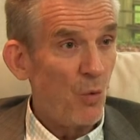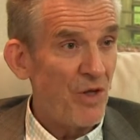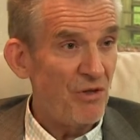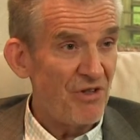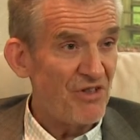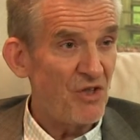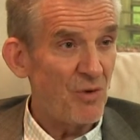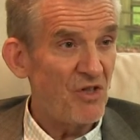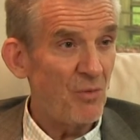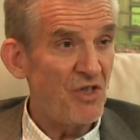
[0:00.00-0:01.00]
when you're in a
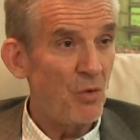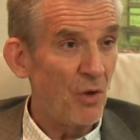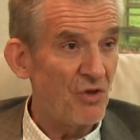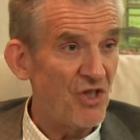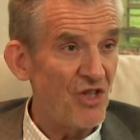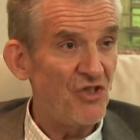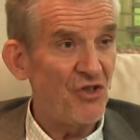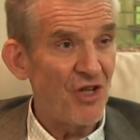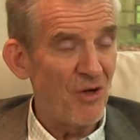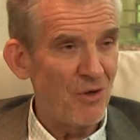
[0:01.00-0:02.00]
situation when you want change and
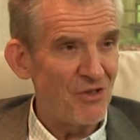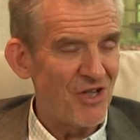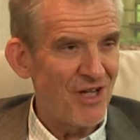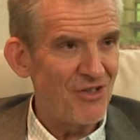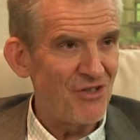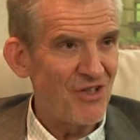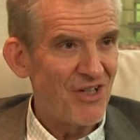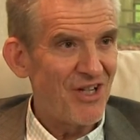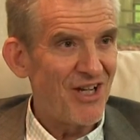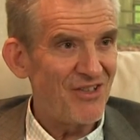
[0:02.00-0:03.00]
you don't want change,
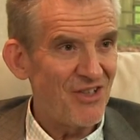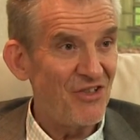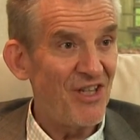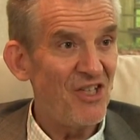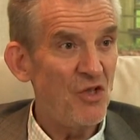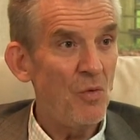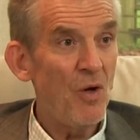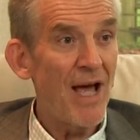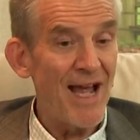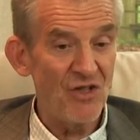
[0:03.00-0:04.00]
I said, then you
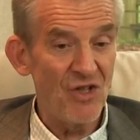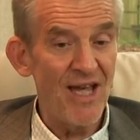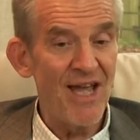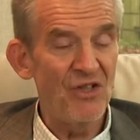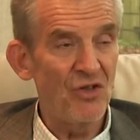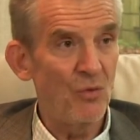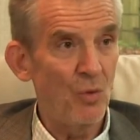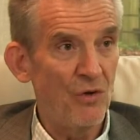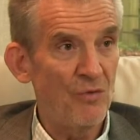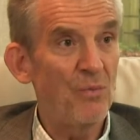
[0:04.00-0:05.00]
actually enter the
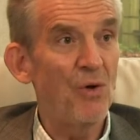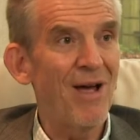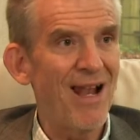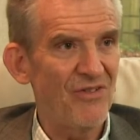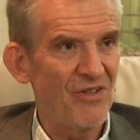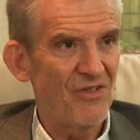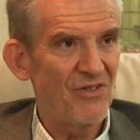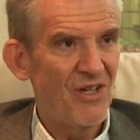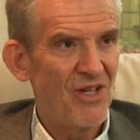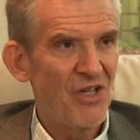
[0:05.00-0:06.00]
world of
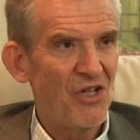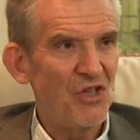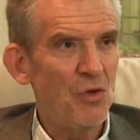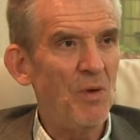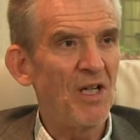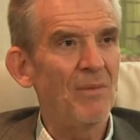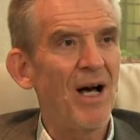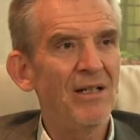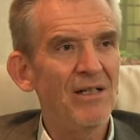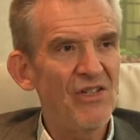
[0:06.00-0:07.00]
paralysis. You become
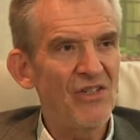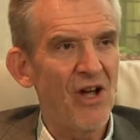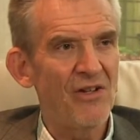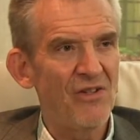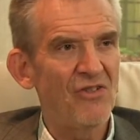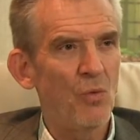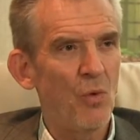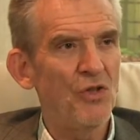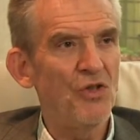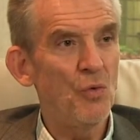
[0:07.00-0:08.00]
undecided as to
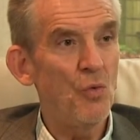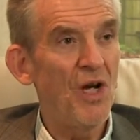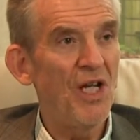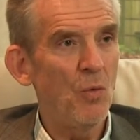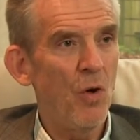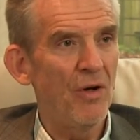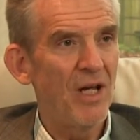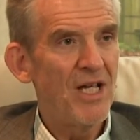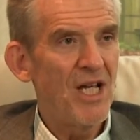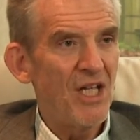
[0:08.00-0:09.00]
what you really want.
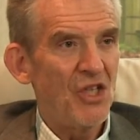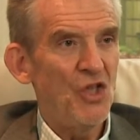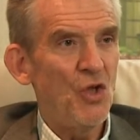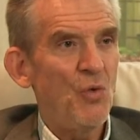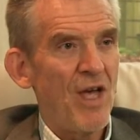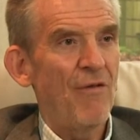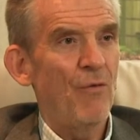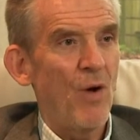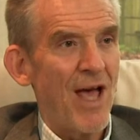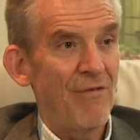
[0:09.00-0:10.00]
You
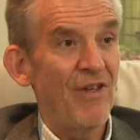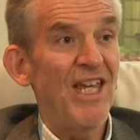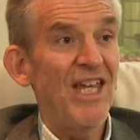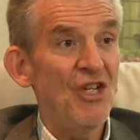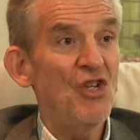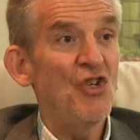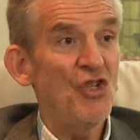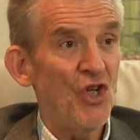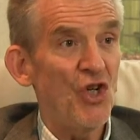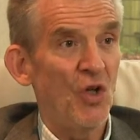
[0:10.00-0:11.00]
therefore have
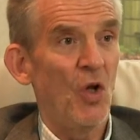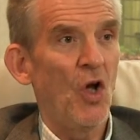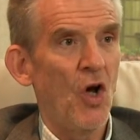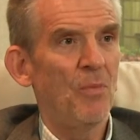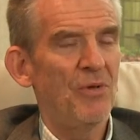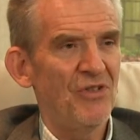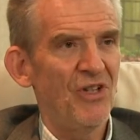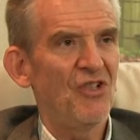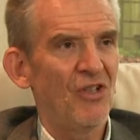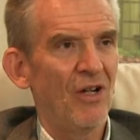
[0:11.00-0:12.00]
internal
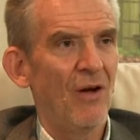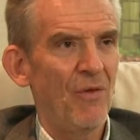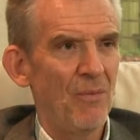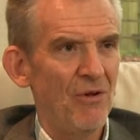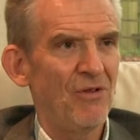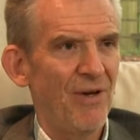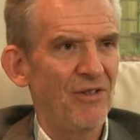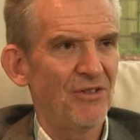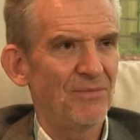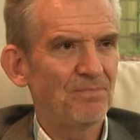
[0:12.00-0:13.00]
opposition of the
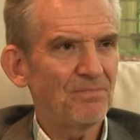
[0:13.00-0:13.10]
motivators.